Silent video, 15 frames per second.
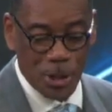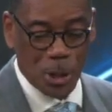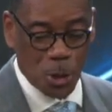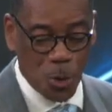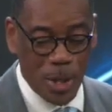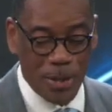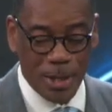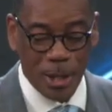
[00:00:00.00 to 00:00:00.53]

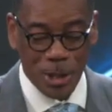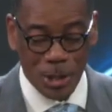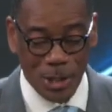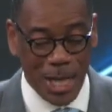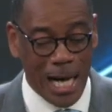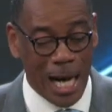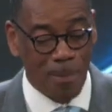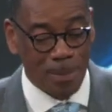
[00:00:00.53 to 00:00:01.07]
doing their
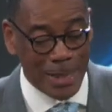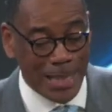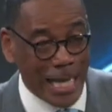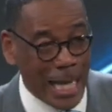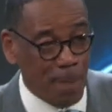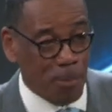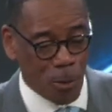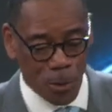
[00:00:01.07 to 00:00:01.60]
job,
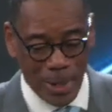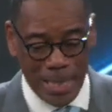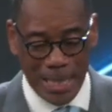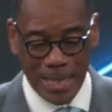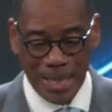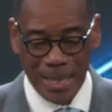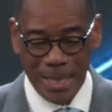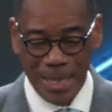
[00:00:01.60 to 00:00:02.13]

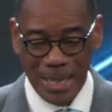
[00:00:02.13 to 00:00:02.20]
laboring.